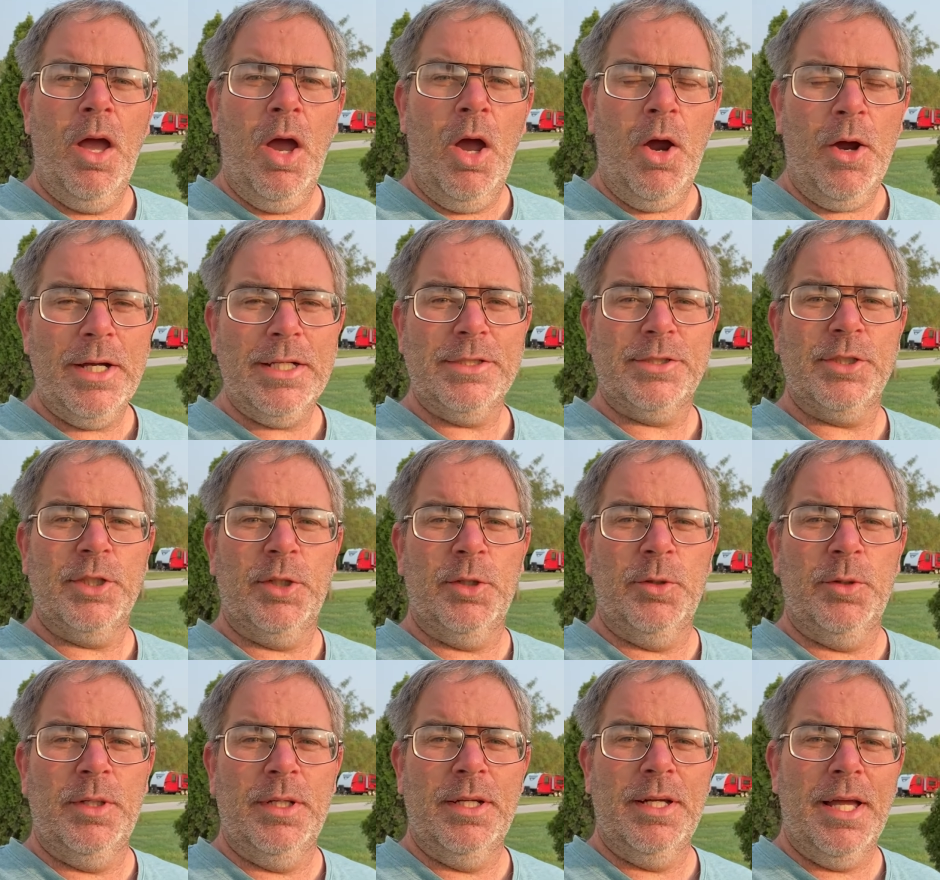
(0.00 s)
All right,
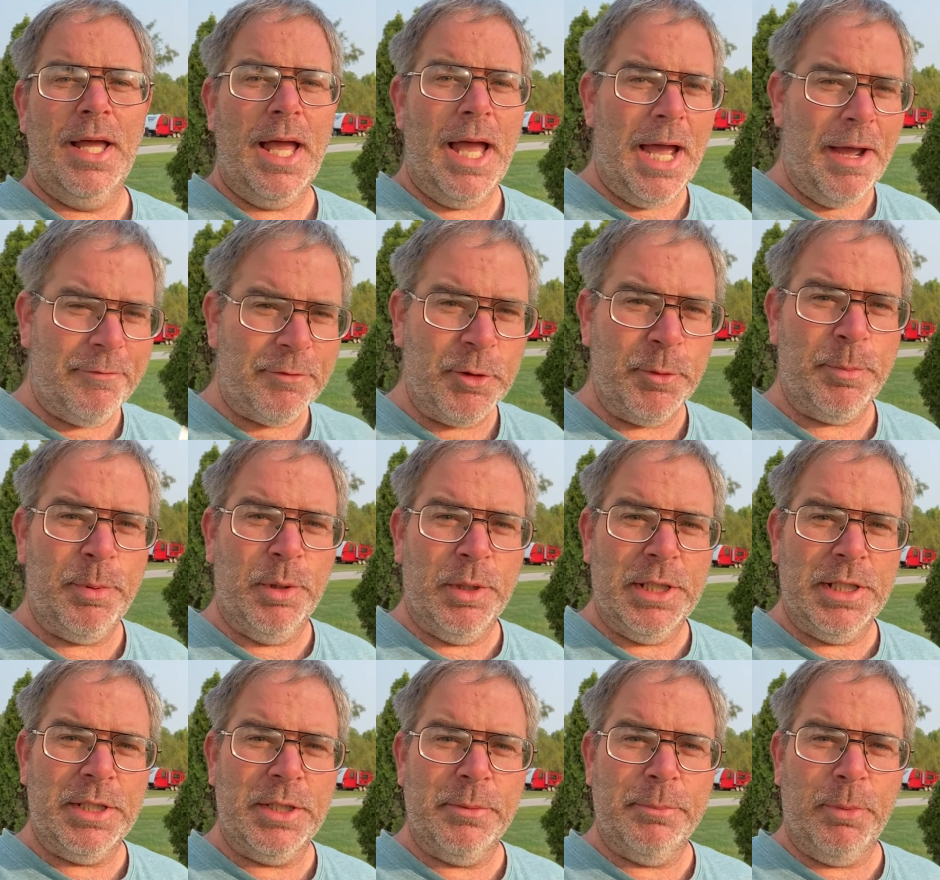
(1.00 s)
so after
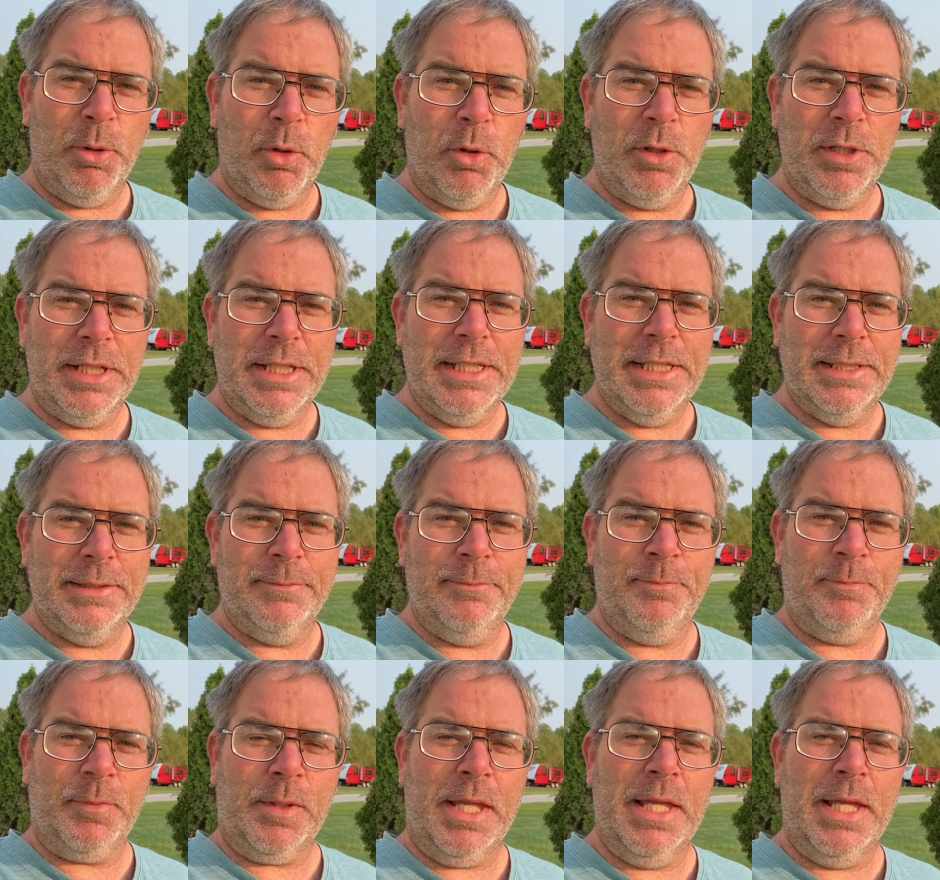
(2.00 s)
putting the board in